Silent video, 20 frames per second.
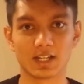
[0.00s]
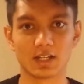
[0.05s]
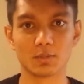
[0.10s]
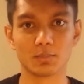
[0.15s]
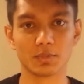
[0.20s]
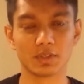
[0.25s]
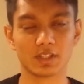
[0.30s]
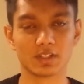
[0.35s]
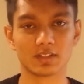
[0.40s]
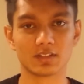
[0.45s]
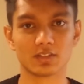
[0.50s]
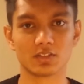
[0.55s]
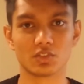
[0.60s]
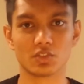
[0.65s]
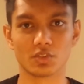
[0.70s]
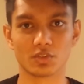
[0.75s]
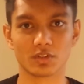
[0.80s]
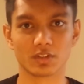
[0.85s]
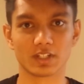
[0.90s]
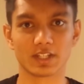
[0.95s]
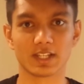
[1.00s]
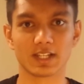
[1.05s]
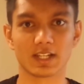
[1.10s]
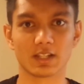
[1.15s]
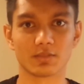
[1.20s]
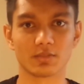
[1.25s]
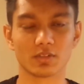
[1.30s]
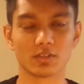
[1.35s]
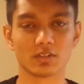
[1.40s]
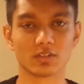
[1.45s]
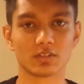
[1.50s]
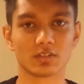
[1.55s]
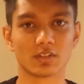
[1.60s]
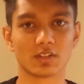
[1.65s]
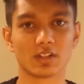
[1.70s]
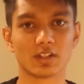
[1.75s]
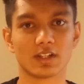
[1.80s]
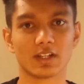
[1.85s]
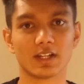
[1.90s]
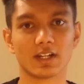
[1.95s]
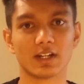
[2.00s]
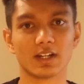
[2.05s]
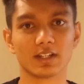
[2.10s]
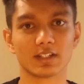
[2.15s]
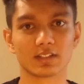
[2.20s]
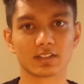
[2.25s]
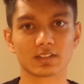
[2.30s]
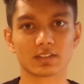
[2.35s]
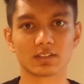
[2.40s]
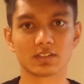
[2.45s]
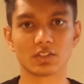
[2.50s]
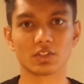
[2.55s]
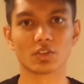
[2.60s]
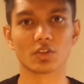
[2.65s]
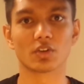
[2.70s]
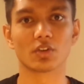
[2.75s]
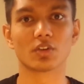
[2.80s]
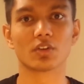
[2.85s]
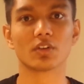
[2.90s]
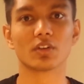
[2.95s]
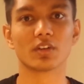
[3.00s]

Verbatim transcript: I made during A-level. And, you know,